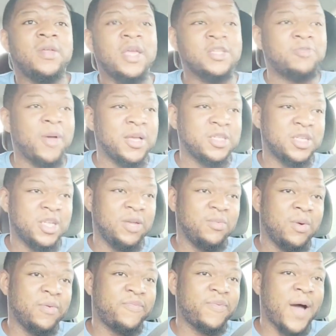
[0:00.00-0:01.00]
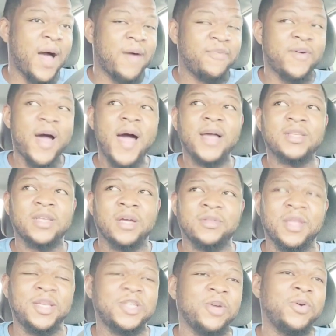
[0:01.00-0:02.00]
especially with Fox, I
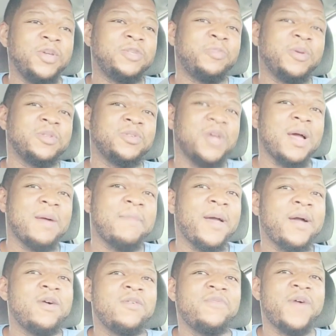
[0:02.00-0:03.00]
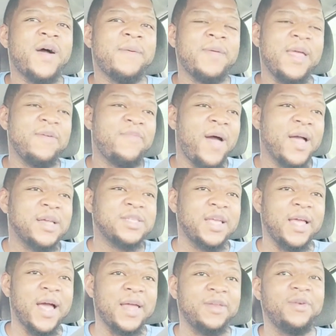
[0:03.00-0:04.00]
think Joey Spencer come back on Fox. Hey, Fox
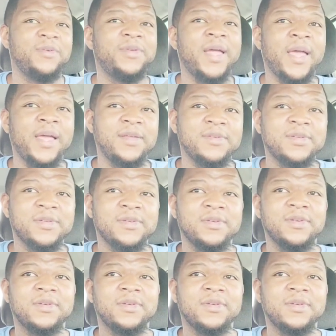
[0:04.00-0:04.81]
ain't got no dates.